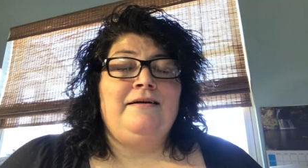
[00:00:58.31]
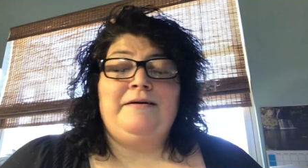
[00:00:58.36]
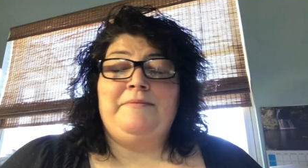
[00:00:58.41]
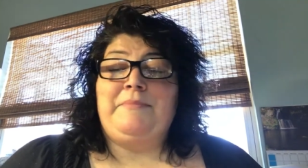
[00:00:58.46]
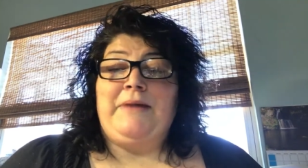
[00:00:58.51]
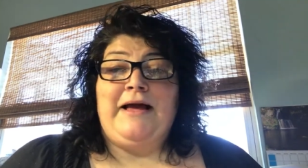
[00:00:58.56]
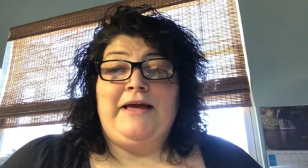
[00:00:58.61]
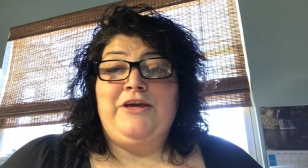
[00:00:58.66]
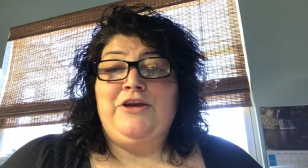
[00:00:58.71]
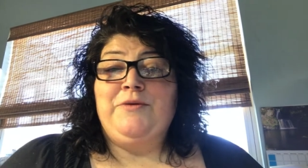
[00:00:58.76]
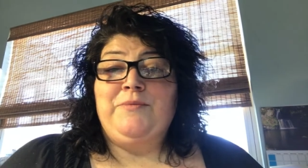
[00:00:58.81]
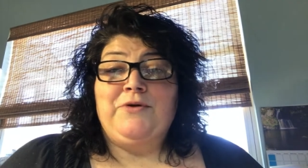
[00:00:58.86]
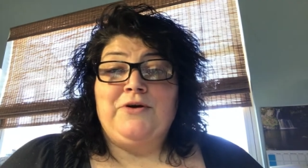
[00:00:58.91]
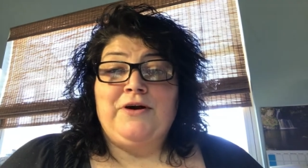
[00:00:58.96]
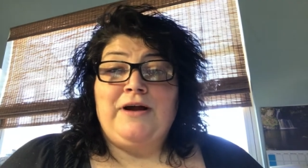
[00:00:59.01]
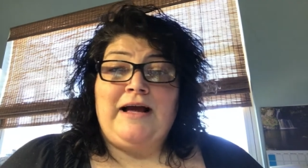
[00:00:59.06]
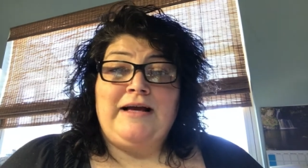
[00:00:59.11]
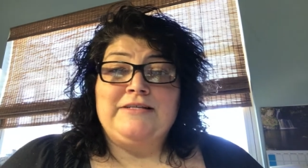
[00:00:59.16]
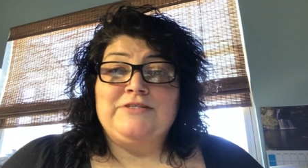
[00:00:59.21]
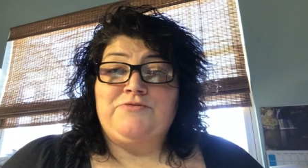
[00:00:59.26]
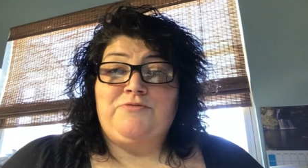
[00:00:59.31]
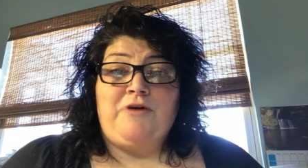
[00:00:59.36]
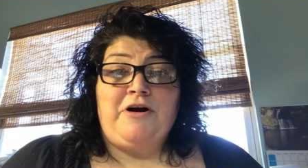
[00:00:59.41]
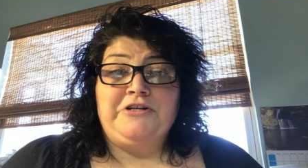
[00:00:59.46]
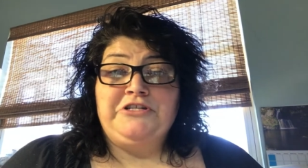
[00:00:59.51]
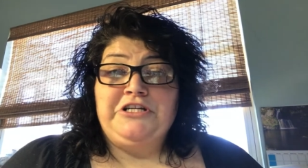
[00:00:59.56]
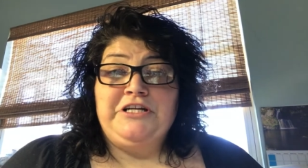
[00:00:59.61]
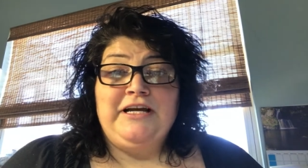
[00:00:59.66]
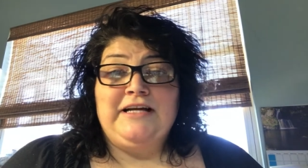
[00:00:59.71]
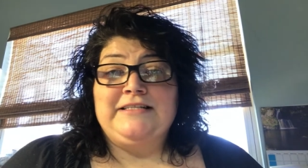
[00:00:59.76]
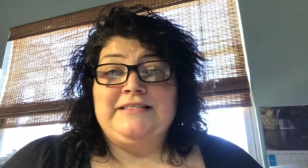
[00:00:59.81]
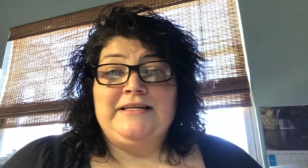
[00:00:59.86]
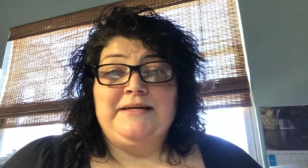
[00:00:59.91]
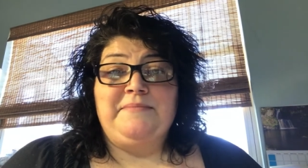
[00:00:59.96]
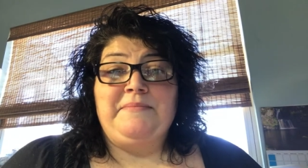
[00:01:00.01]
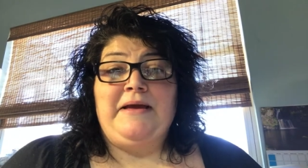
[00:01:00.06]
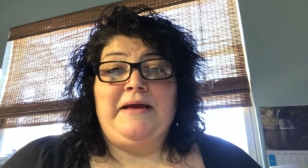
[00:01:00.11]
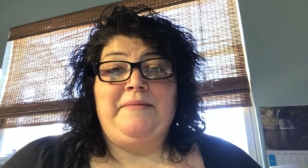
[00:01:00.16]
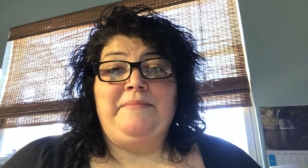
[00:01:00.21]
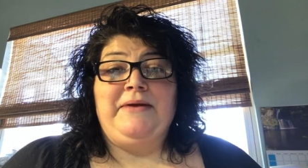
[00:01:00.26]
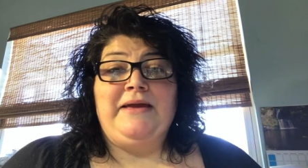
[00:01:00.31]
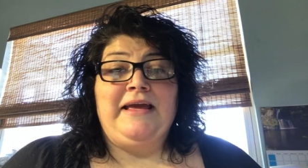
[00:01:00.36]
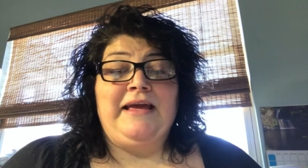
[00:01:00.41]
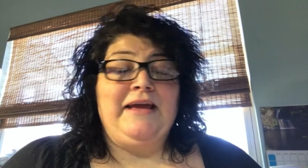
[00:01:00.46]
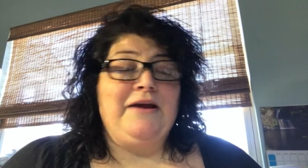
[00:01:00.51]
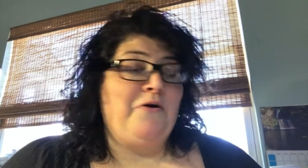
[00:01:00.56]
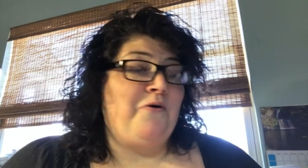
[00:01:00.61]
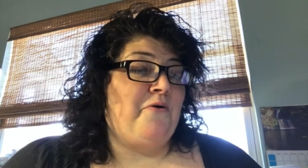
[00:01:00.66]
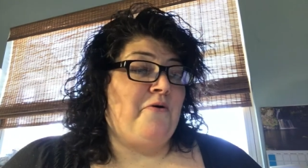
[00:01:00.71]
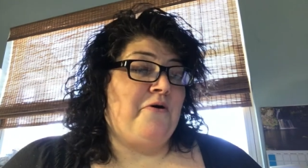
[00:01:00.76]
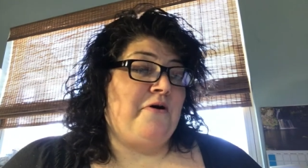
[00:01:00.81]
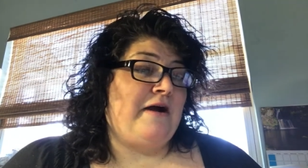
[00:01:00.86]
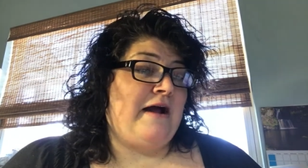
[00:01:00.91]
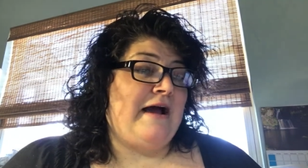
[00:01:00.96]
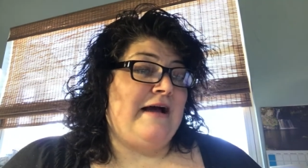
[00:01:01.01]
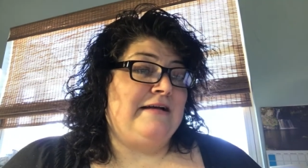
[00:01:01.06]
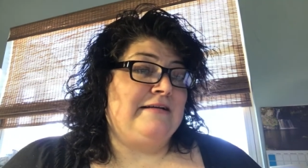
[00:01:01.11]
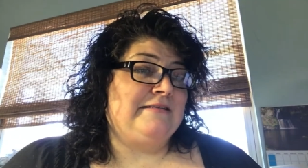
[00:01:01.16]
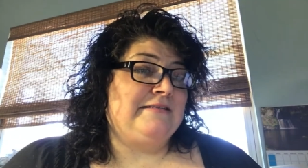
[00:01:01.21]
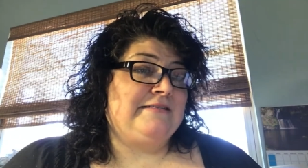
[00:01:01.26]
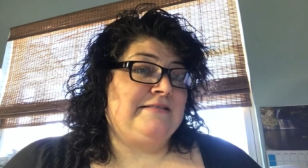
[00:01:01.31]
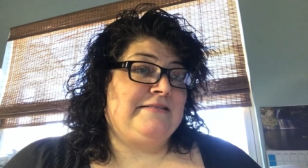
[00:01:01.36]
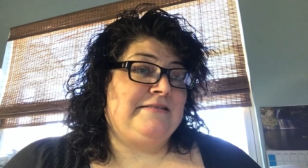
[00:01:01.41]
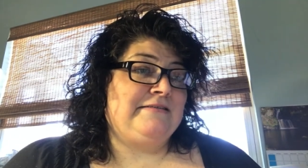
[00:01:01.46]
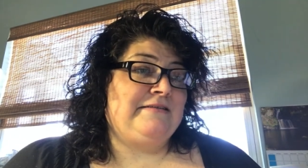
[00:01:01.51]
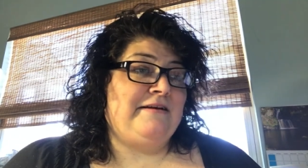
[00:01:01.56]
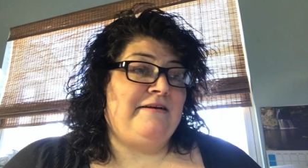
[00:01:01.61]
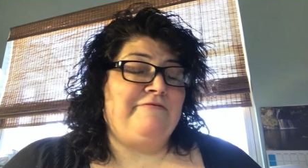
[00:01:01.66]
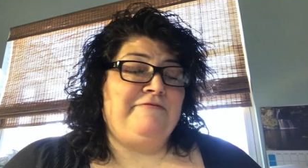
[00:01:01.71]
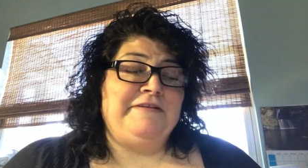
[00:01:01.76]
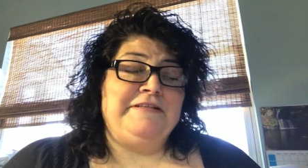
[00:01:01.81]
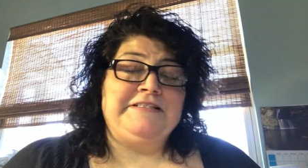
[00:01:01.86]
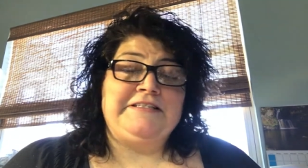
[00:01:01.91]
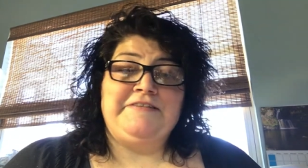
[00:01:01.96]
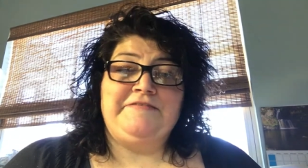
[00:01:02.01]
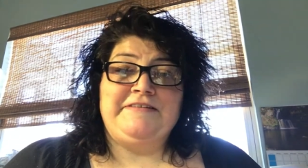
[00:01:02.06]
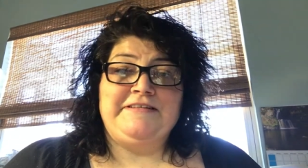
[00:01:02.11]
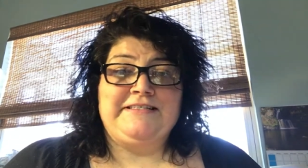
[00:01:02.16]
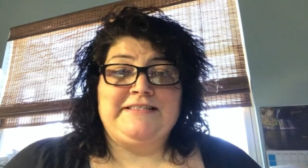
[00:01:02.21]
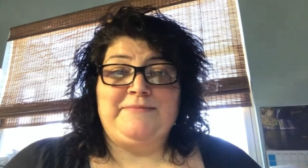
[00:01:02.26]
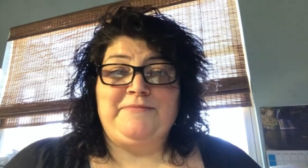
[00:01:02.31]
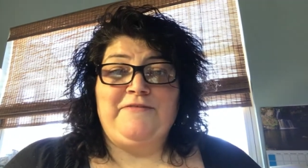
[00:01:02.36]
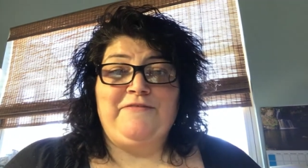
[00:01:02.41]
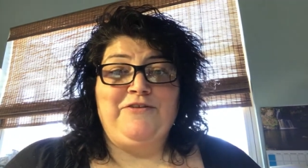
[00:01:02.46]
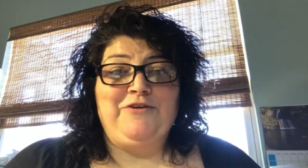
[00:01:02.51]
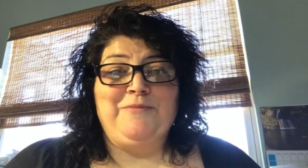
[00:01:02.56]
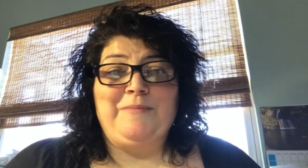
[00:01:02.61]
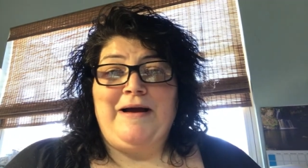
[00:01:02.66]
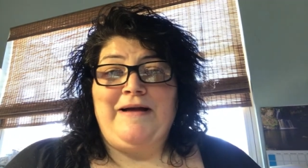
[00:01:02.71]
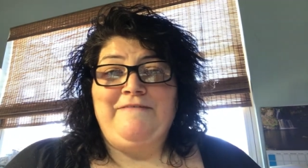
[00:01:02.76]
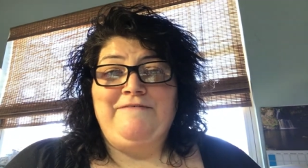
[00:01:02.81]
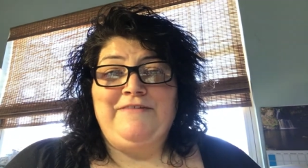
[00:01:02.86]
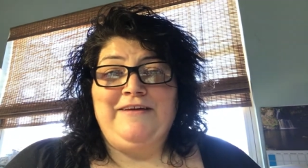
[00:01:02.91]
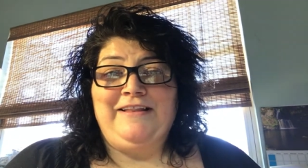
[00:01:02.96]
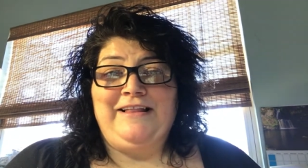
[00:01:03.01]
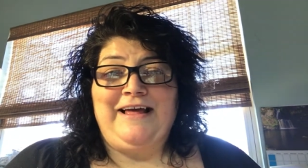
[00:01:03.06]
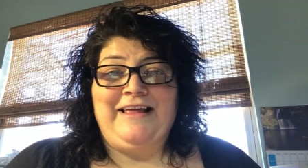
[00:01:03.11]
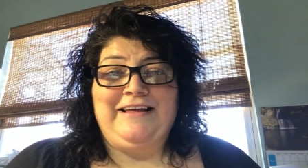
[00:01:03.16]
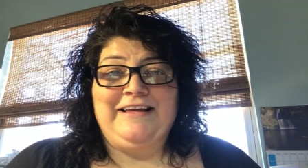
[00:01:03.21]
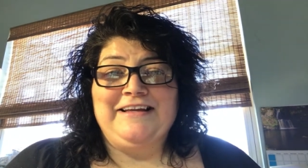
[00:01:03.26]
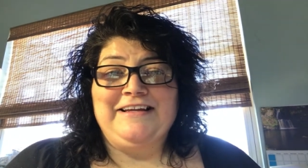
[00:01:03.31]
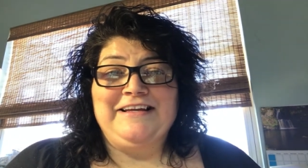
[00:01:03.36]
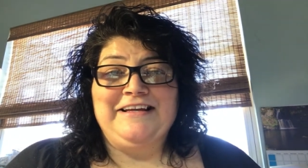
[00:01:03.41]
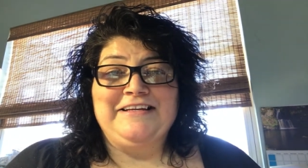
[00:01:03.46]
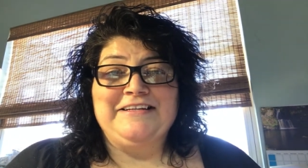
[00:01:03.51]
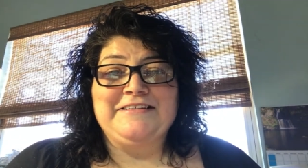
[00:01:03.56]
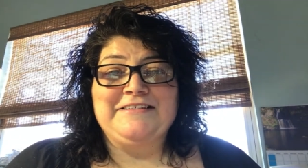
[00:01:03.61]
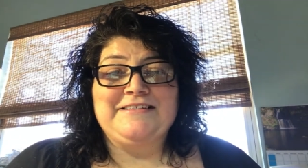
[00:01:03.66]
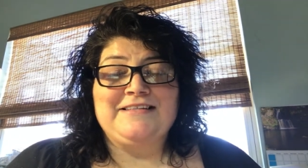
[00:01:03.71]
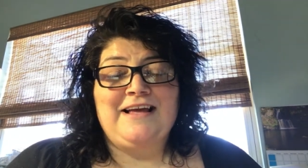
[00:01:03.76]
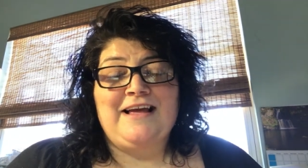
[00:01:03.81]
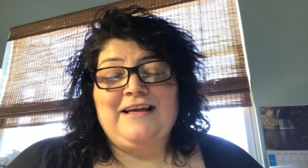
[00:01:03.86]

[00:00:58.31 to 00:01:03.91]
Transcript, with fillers: my humor, as raunchy as it may be, or as offensive as some of you might feel like it is.